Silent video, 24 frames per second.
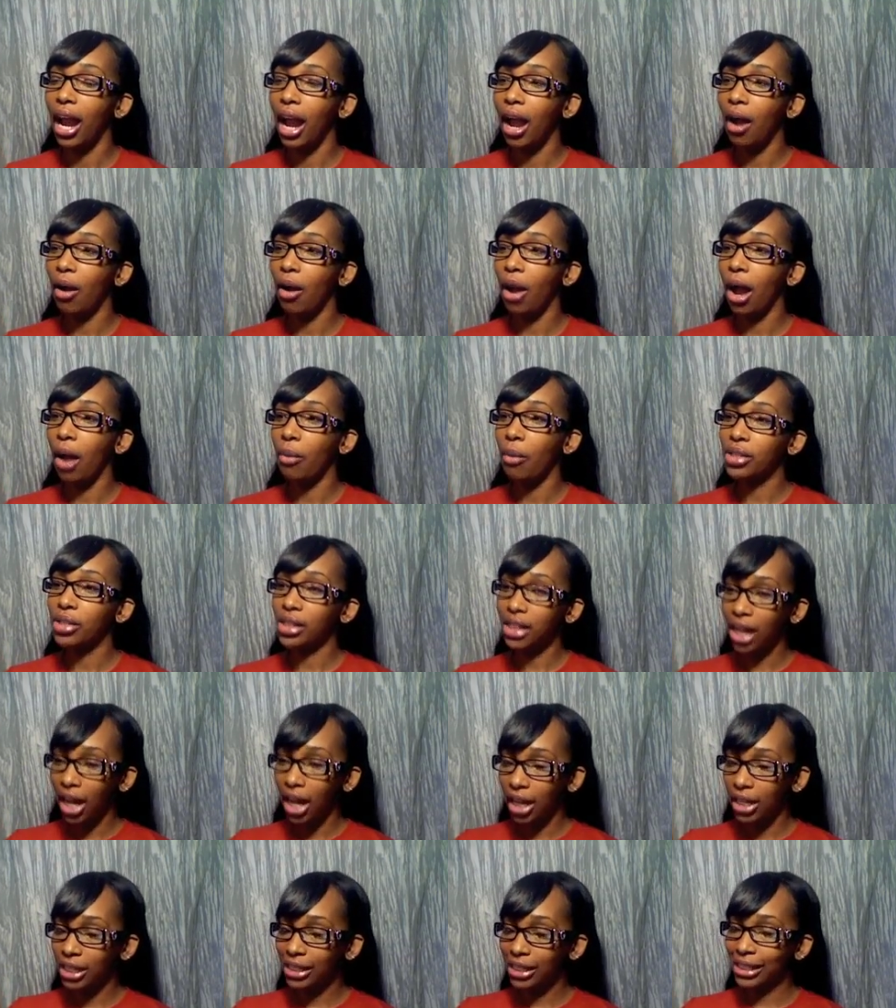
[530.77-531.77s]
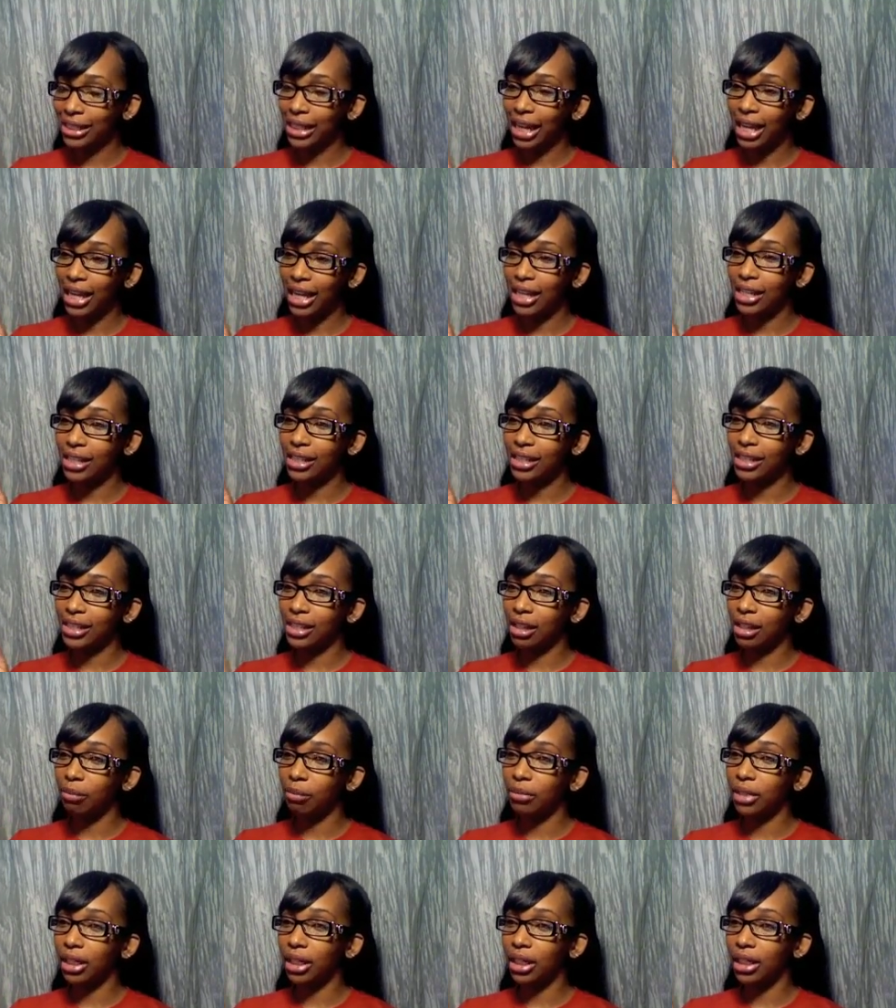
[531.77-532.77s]
I was kind of saying
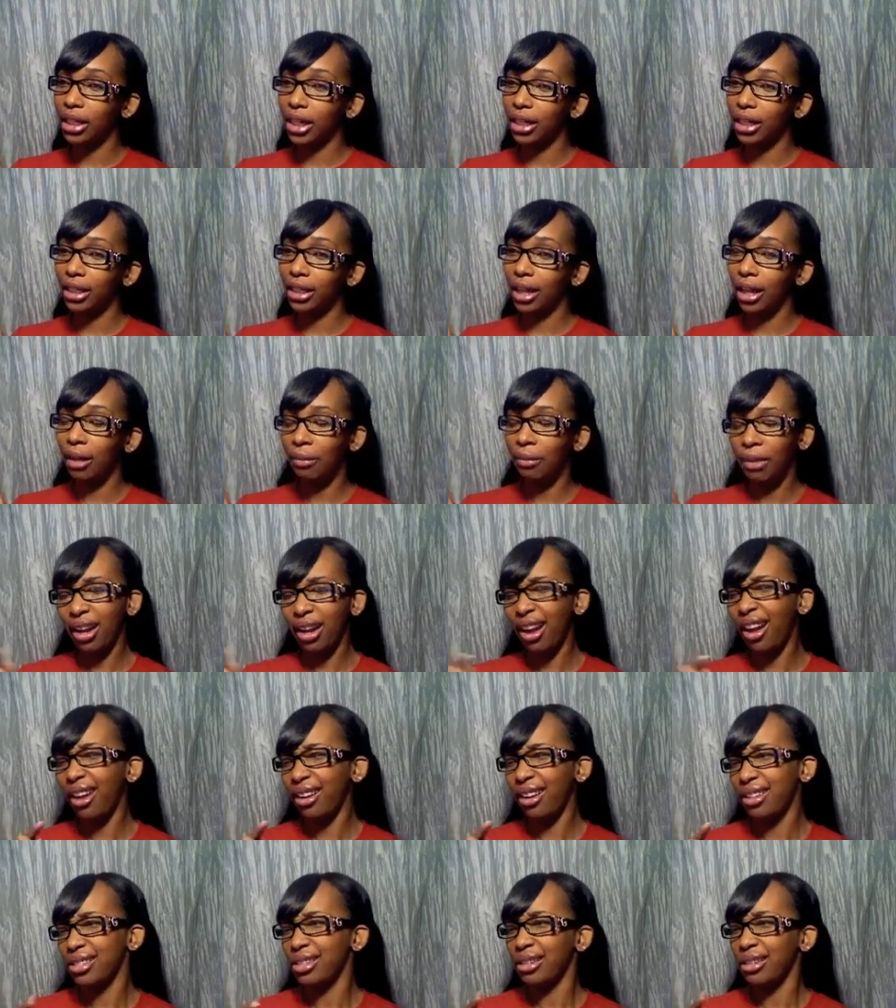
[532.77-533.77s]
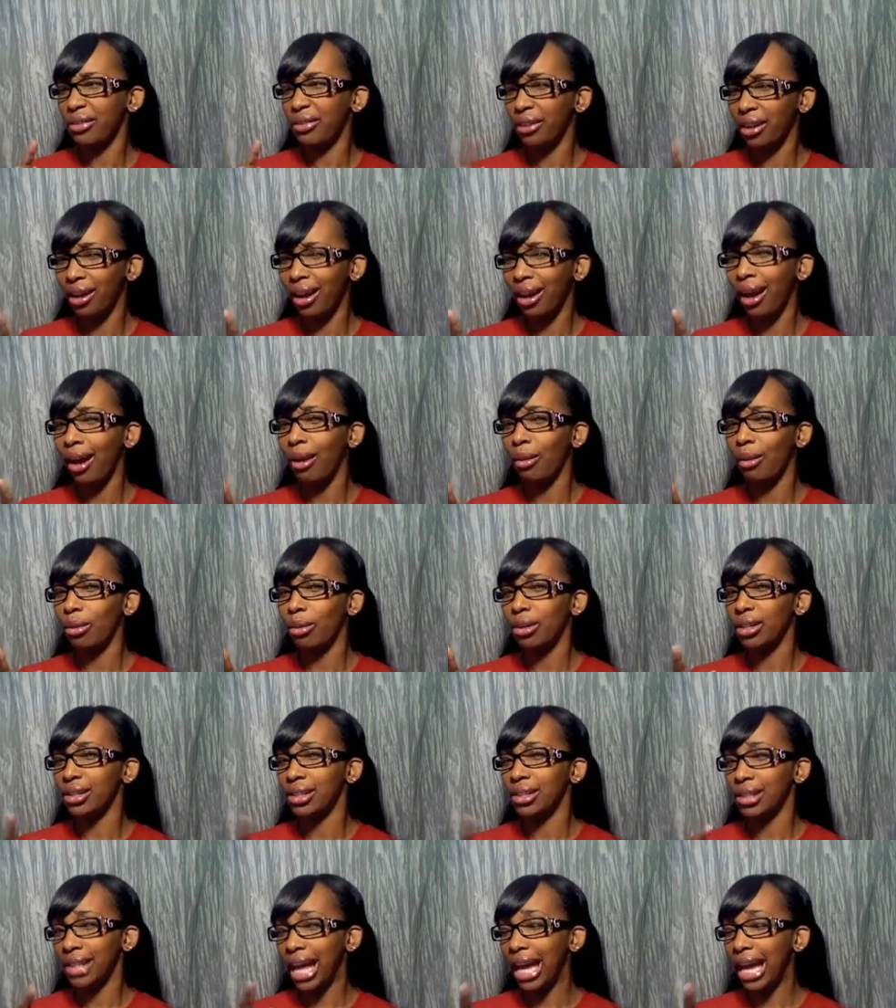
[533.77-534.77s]
something like that. I mean, I honestly forgot
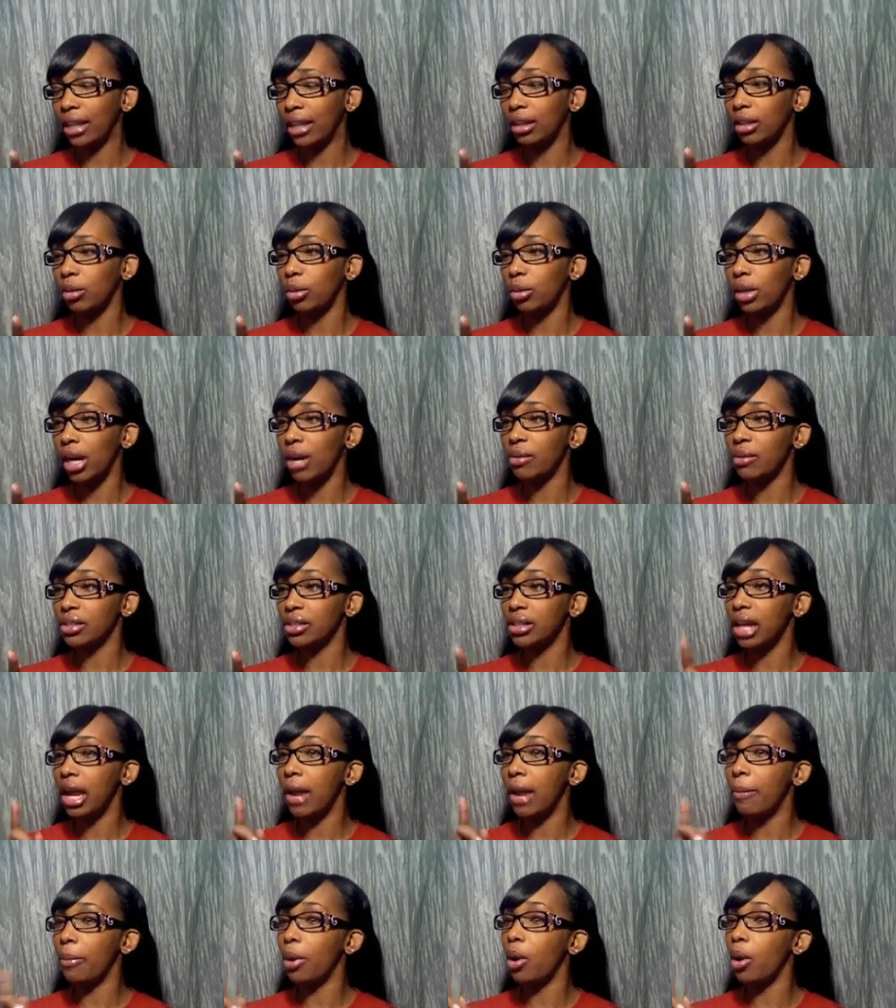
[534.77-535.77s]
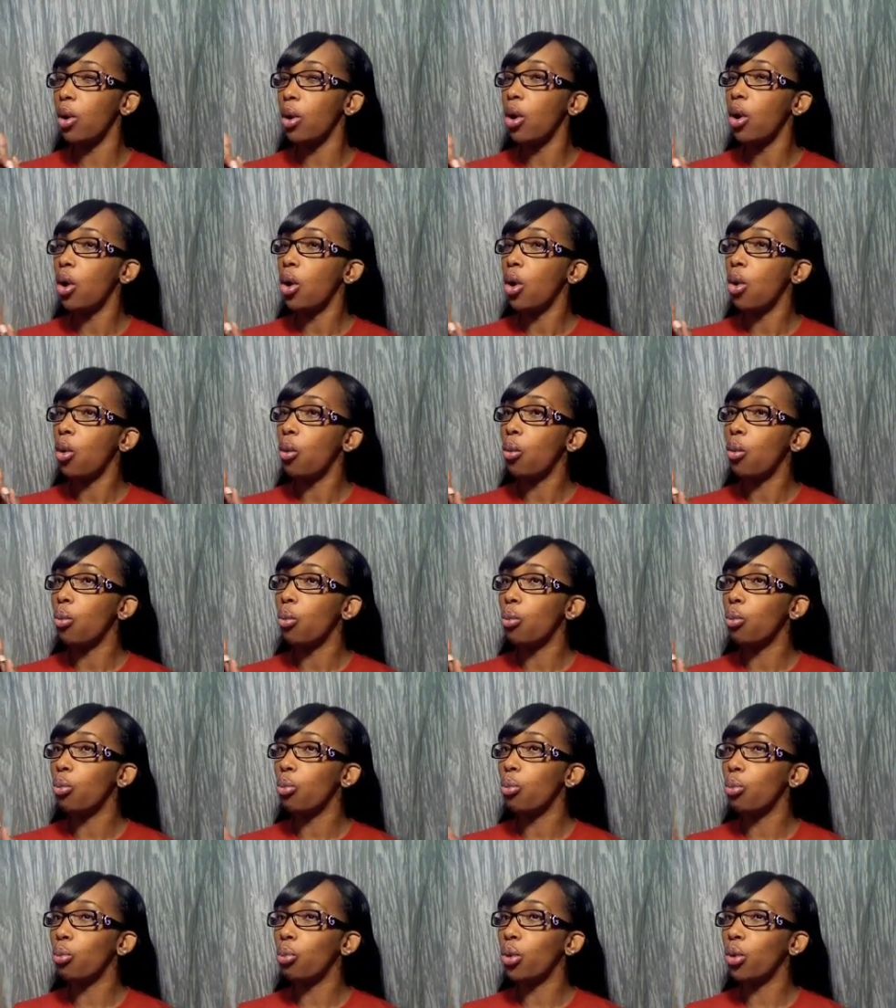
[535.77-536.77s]
exactly what I was saying, but
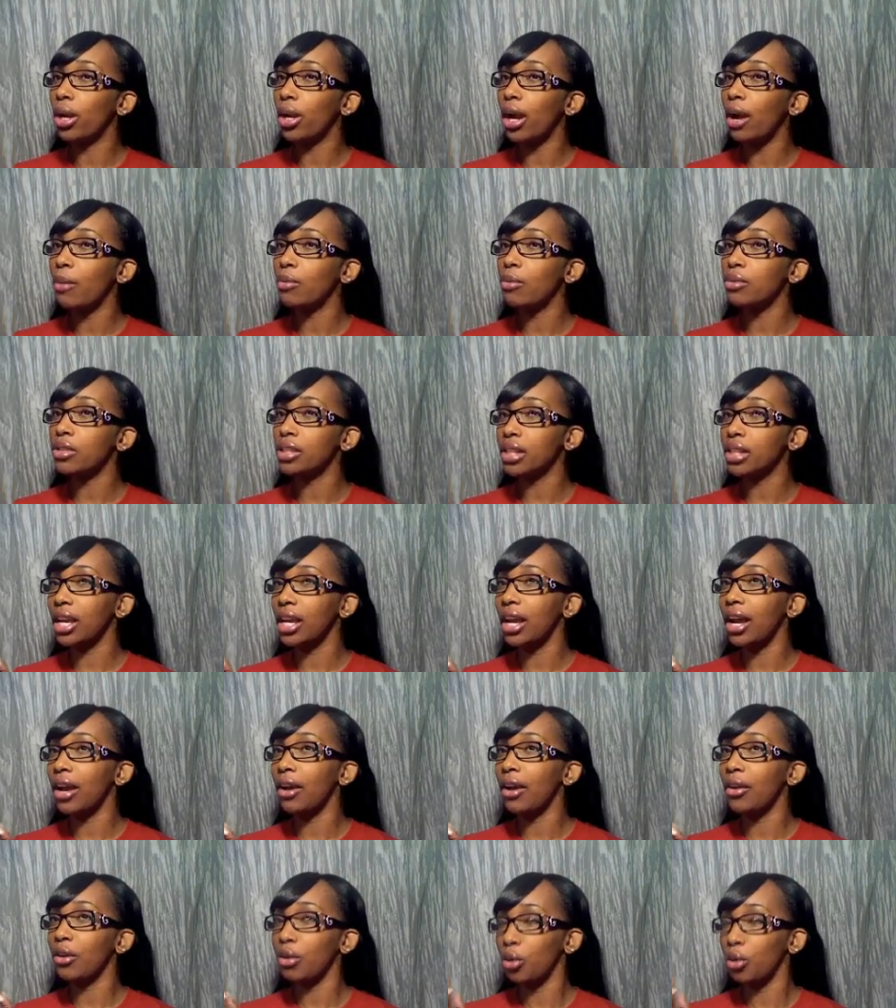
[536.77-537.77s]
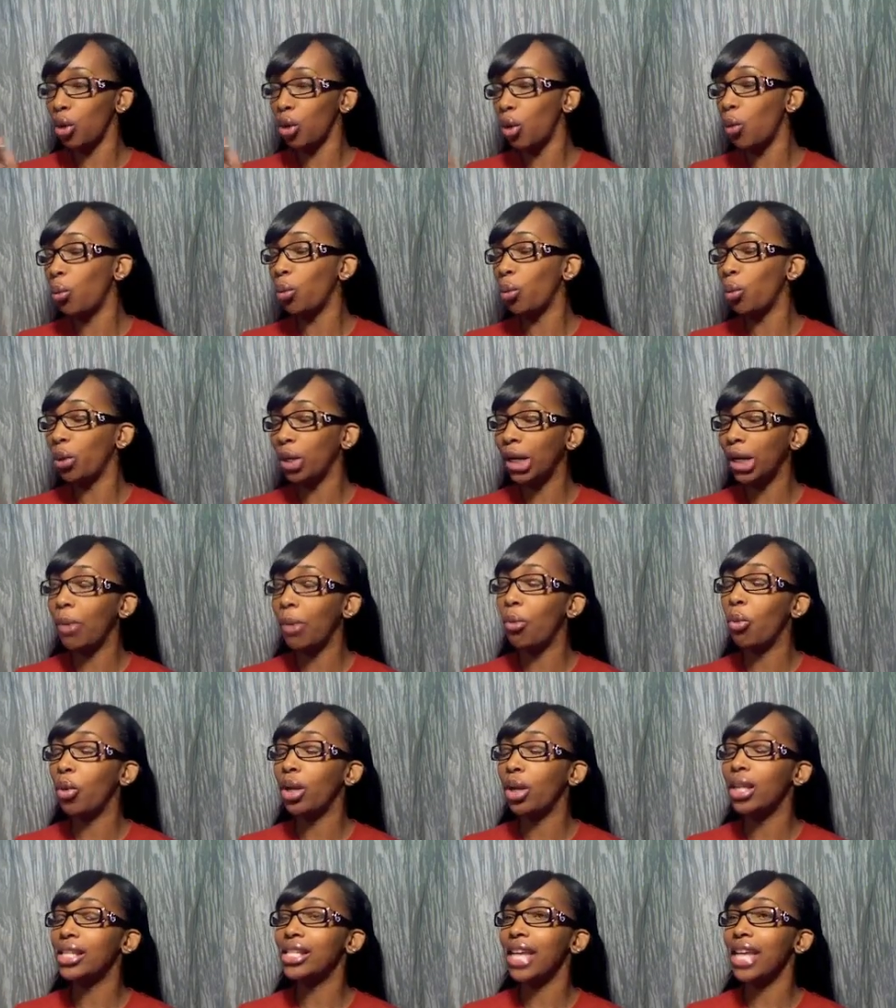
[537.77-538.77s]
what I was going, what I
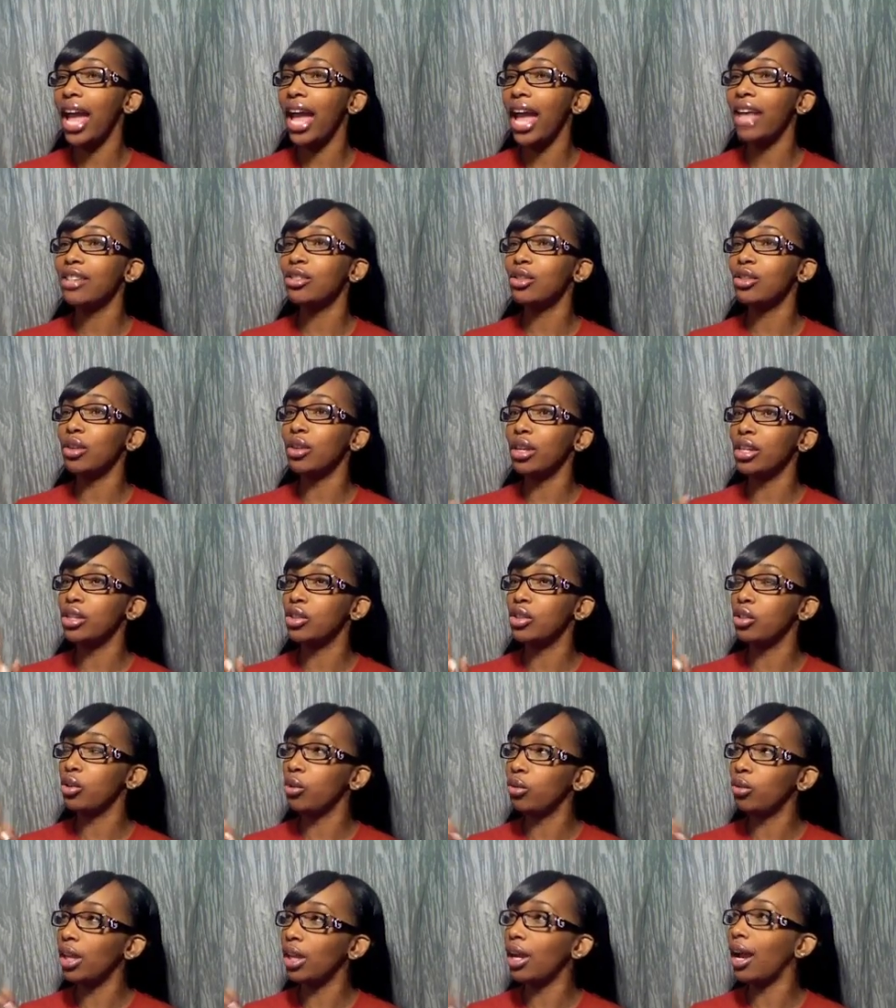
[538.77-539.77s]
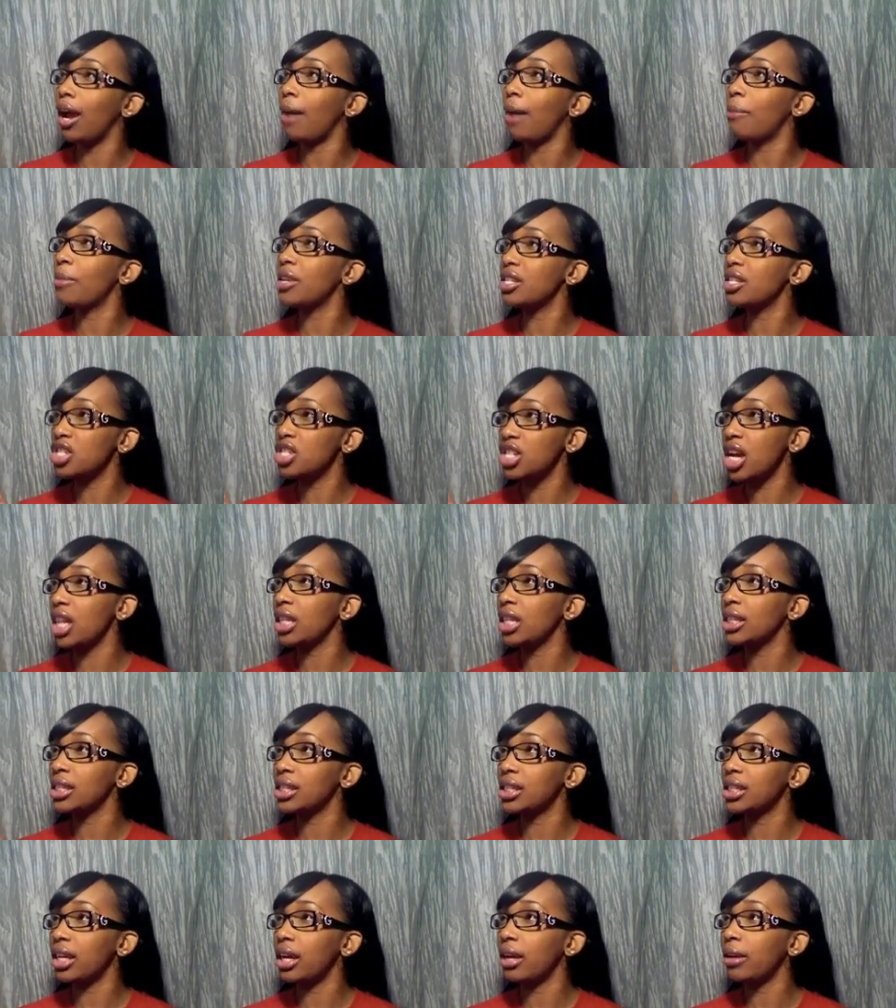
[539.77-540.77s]
wanted to ask you is, do you think I'm the
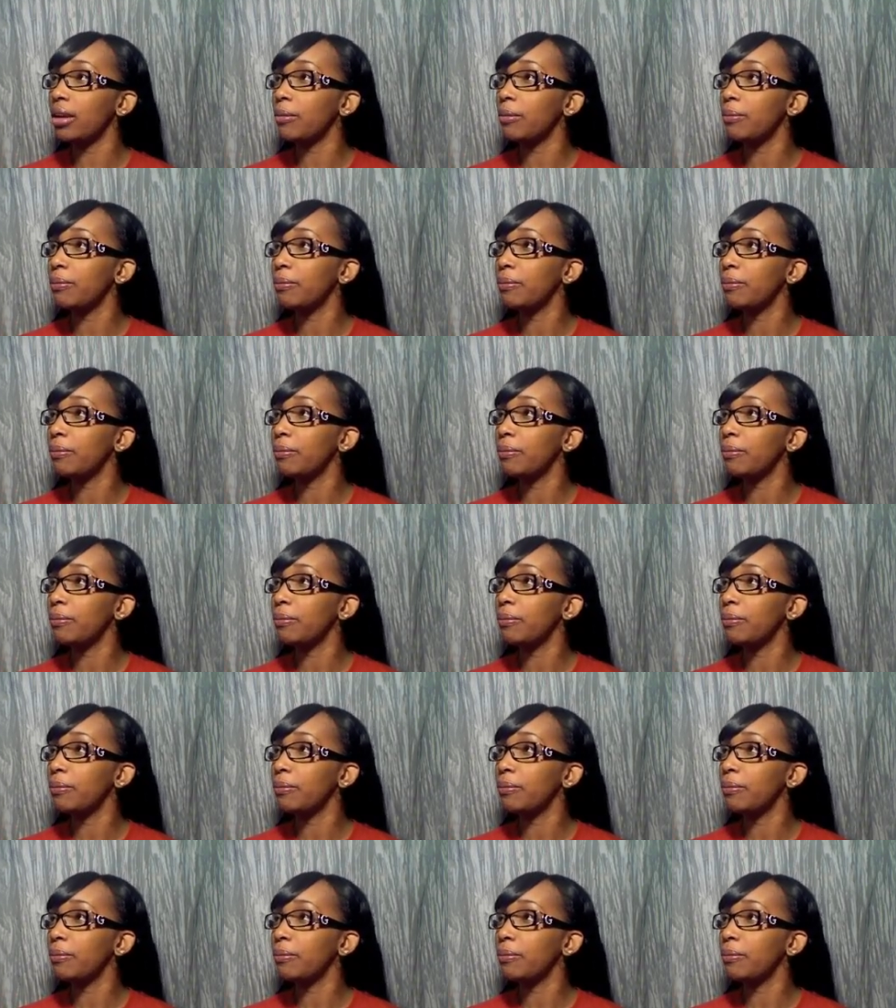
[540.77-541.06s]
jealous type?